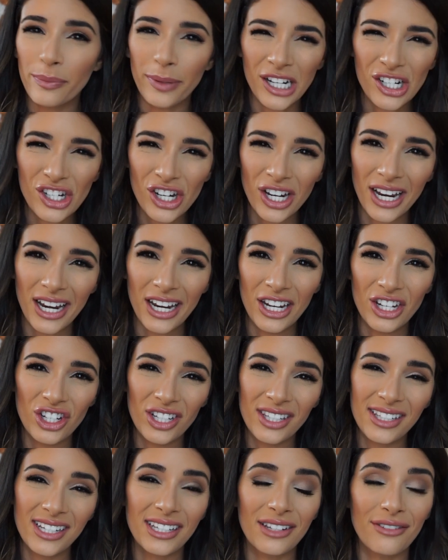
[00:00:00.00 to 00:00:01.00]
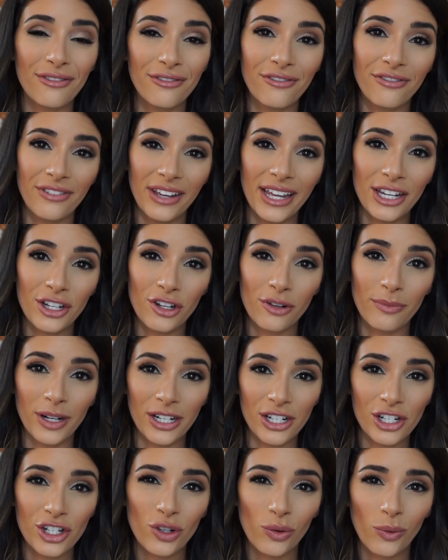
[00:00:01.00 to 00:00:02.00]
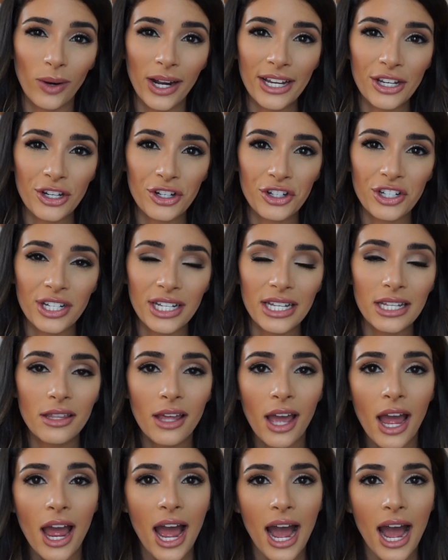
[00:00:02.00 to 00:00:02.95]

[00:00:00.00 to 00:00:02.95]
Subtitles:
budget and it just doesn't fit in your budget to whiten your teeth,